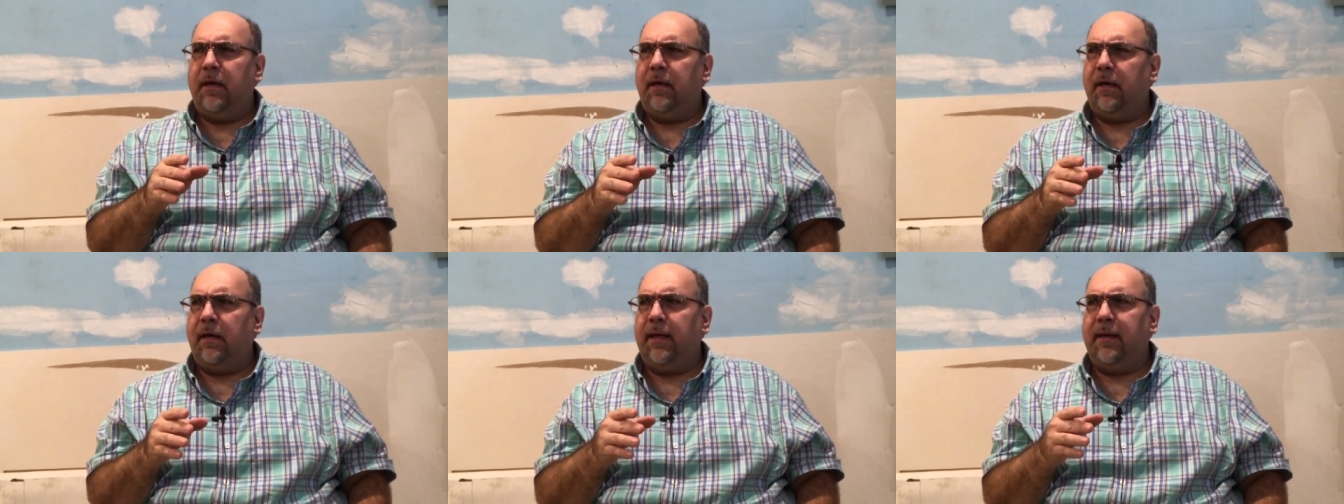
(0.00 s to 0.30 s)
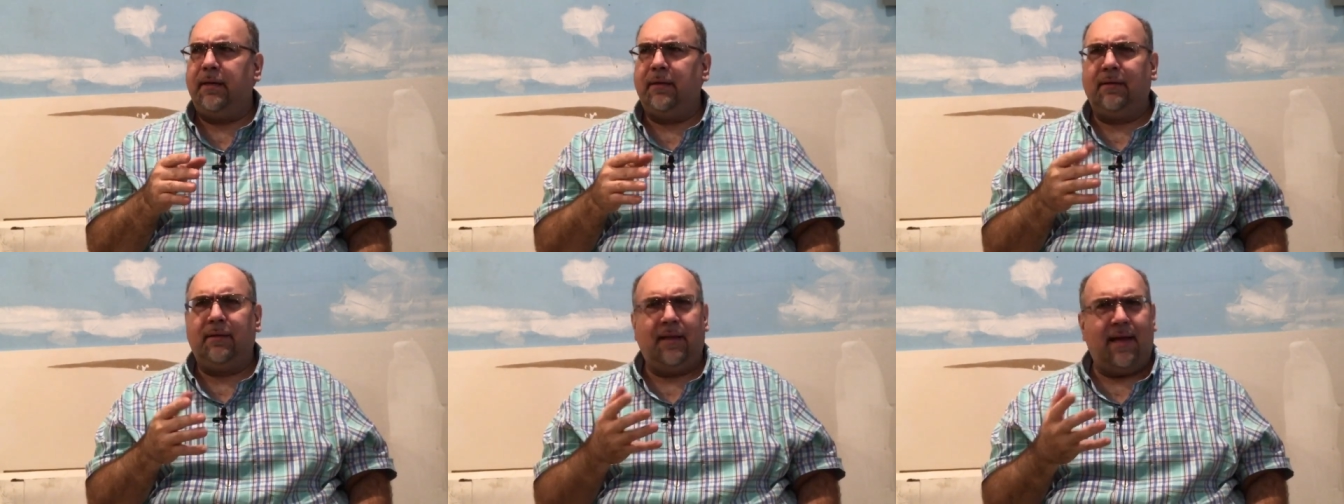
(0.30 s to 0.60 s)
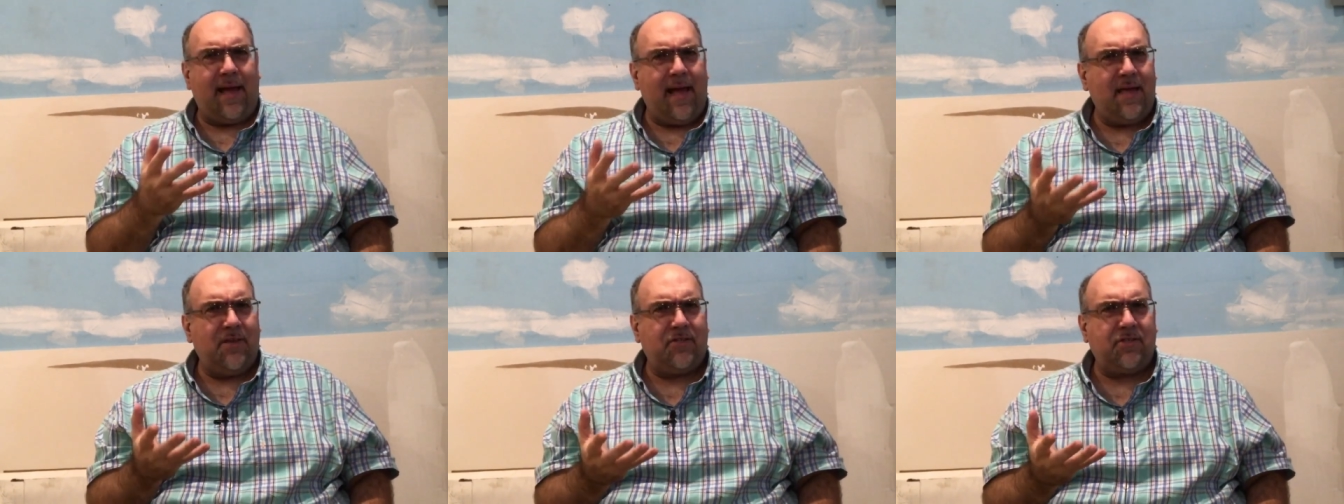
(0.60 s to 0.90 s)
it
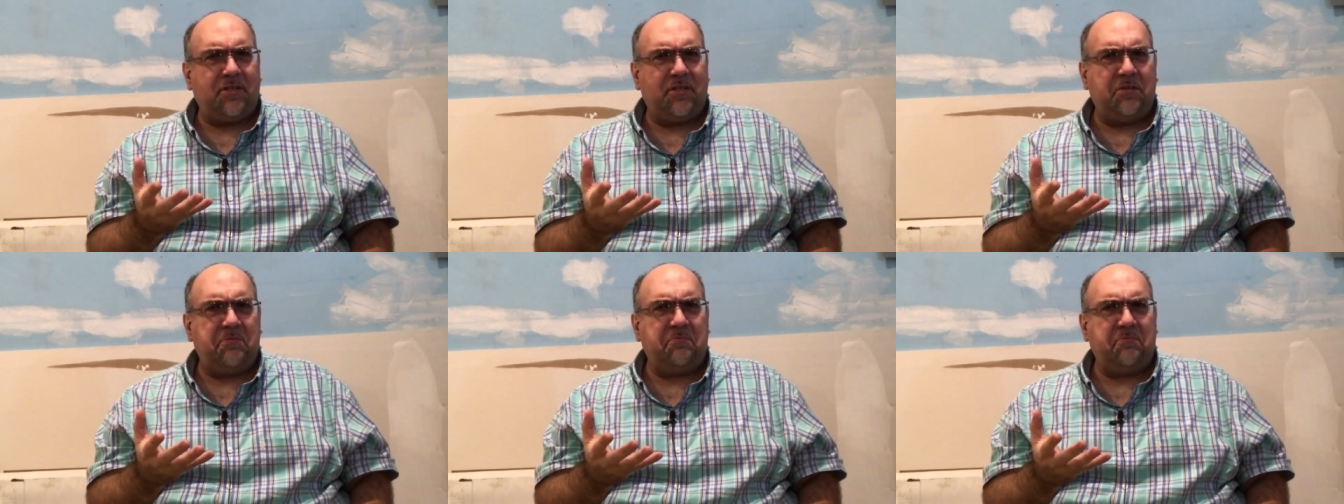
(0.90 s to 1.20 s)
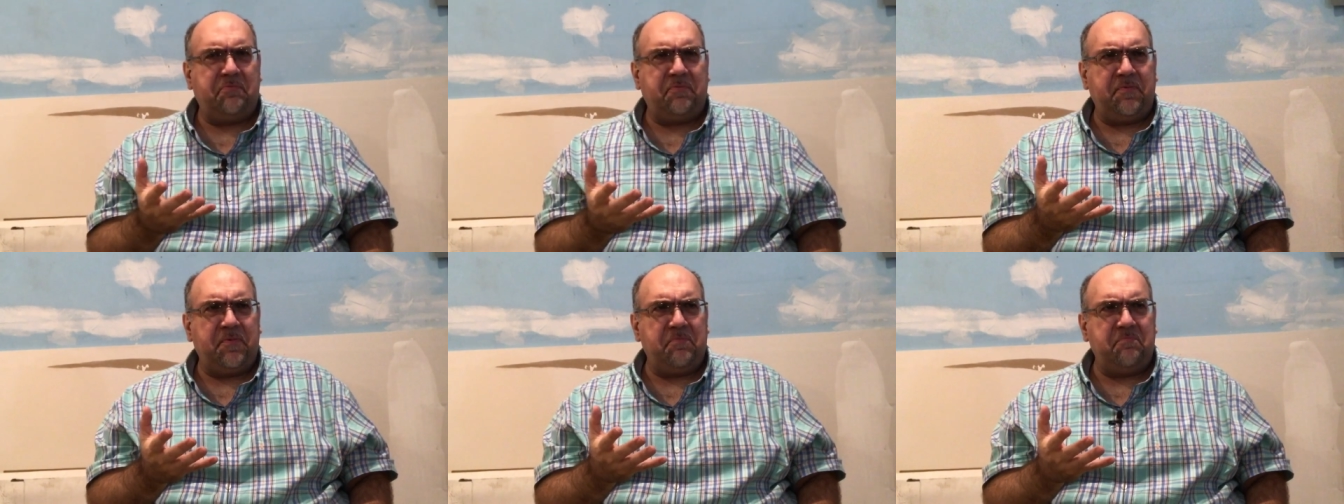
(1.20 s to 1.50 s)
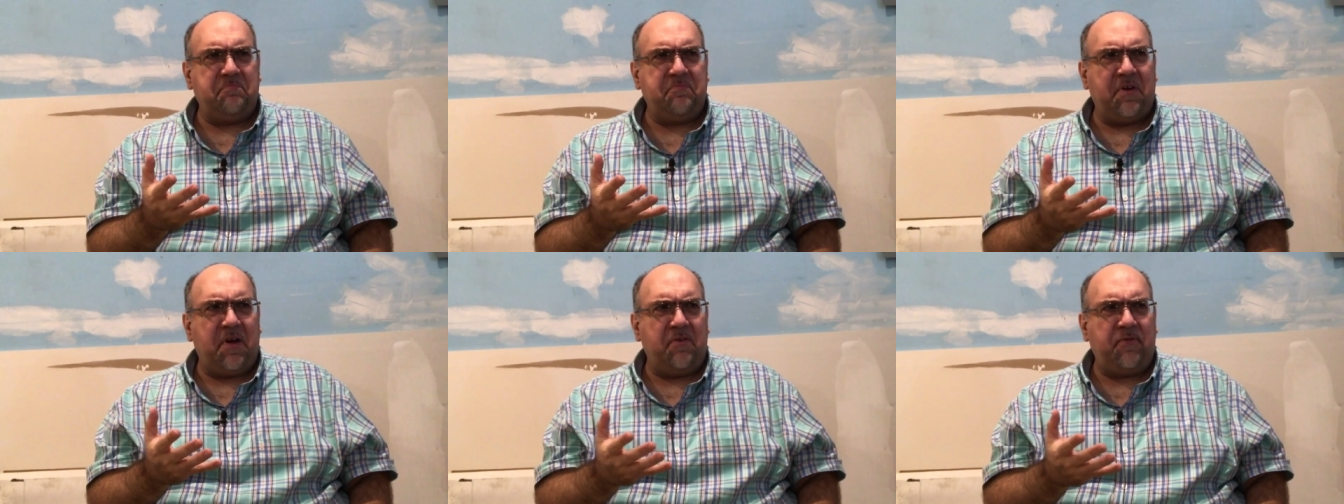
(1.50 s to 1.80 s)
lasted
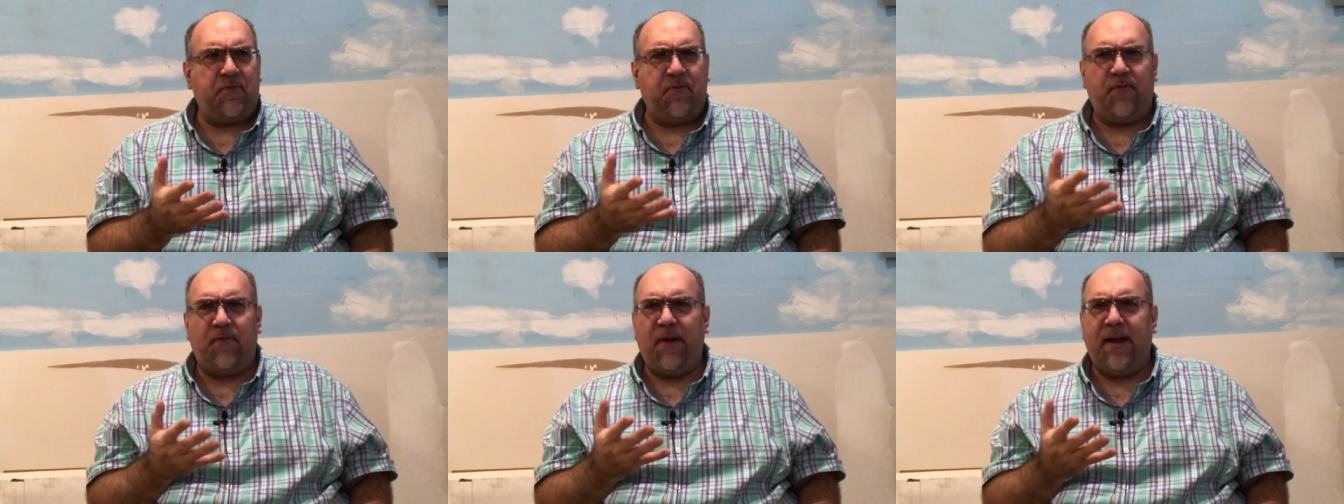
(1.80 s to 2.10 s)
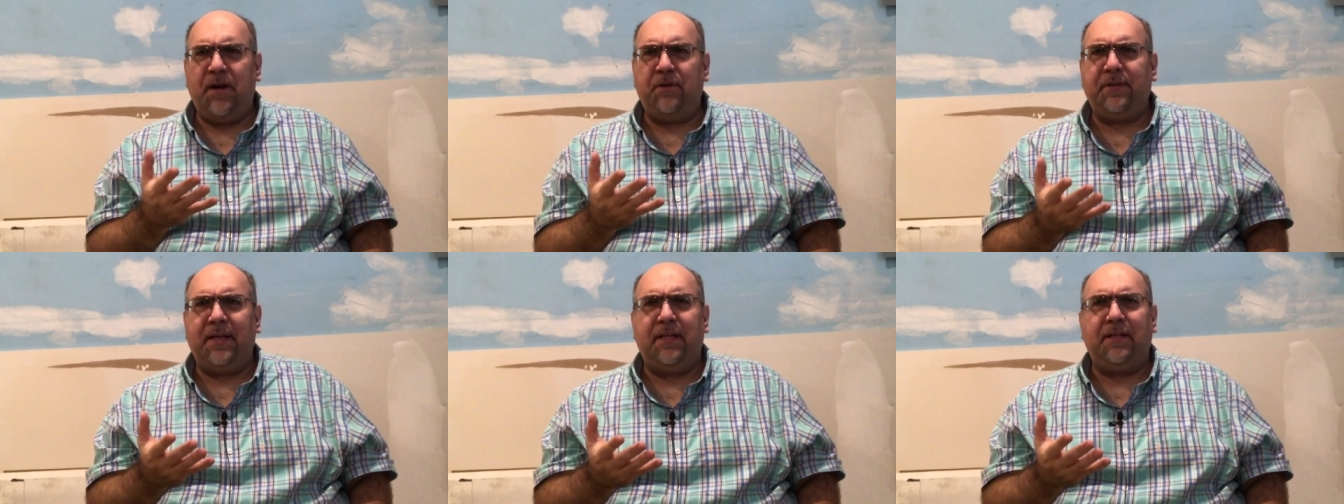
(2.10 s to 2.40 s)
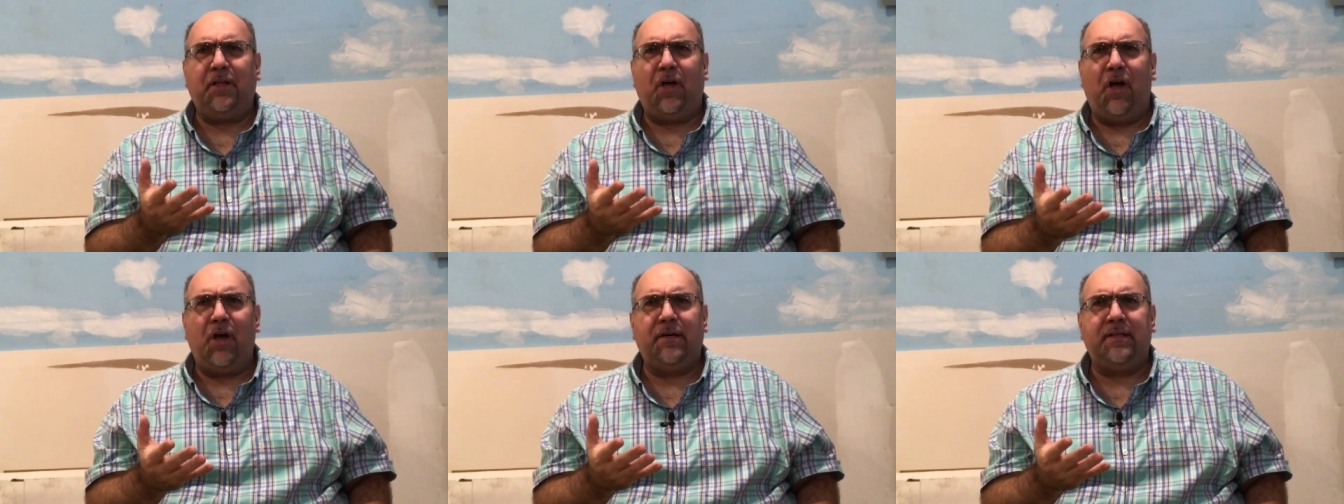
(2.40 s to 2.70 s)
a fairly
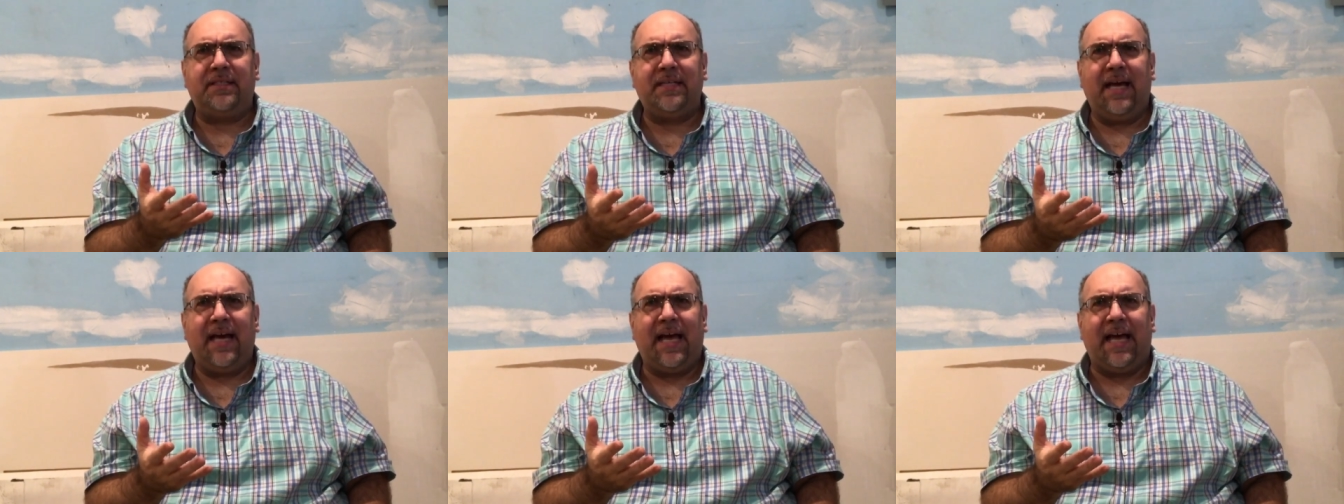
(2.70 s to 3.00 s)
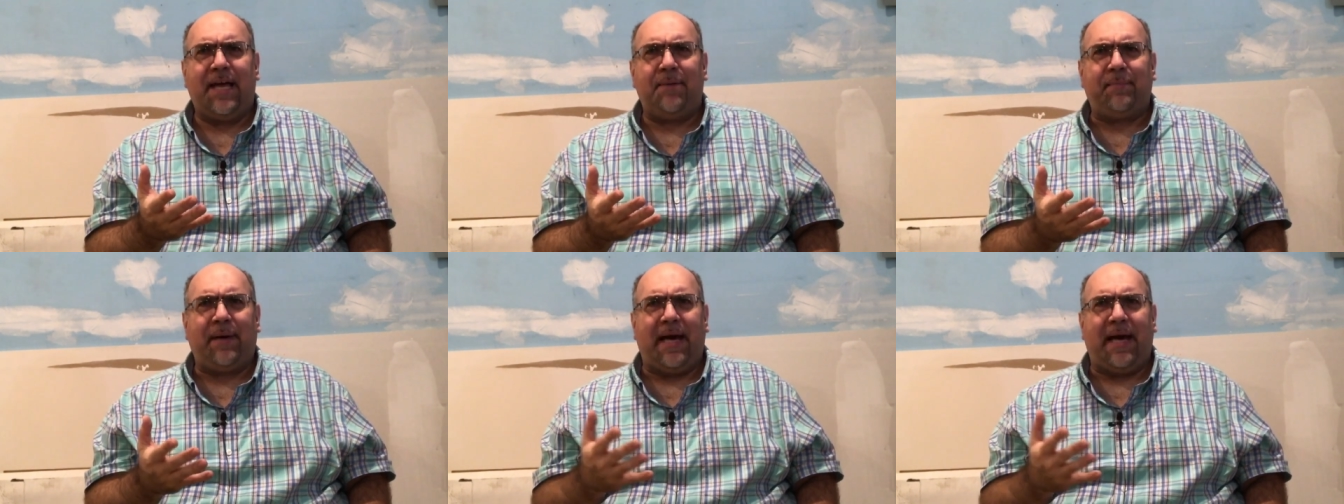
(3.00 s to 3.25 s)
long time.